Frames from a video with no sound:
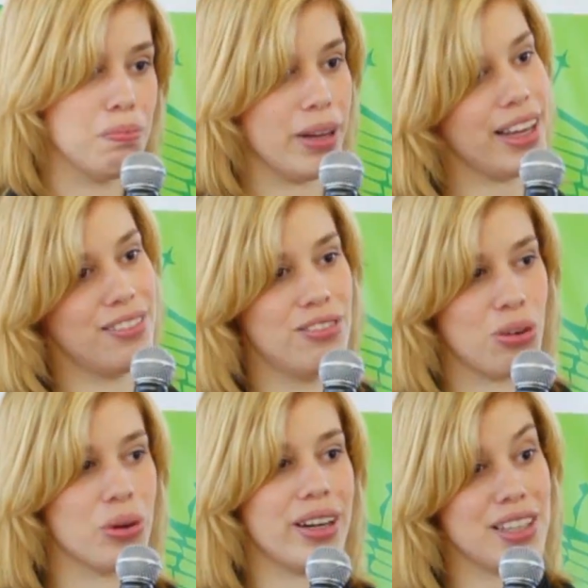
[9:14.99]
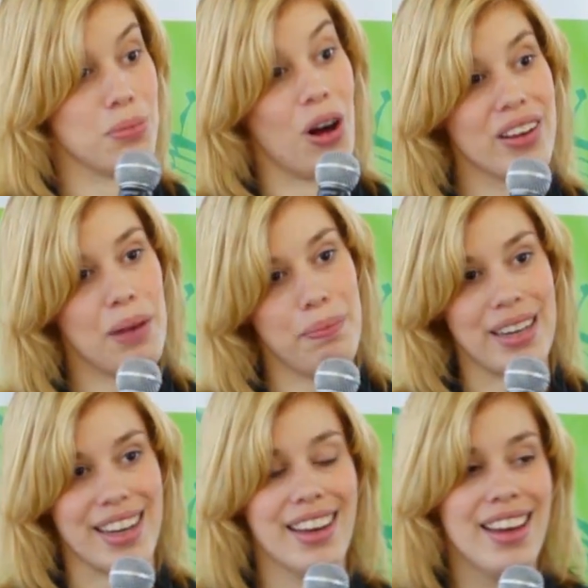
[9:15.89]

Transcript: but for a small company.